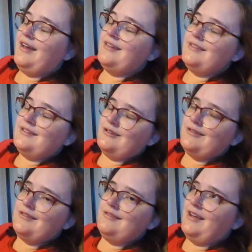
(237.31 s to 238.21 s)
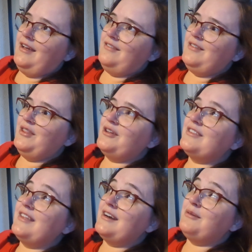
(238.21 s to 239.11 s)
I still haven't looked
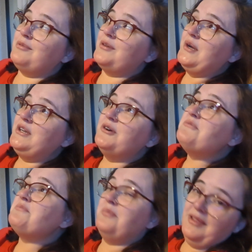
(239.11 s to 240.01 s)
that up, so I don't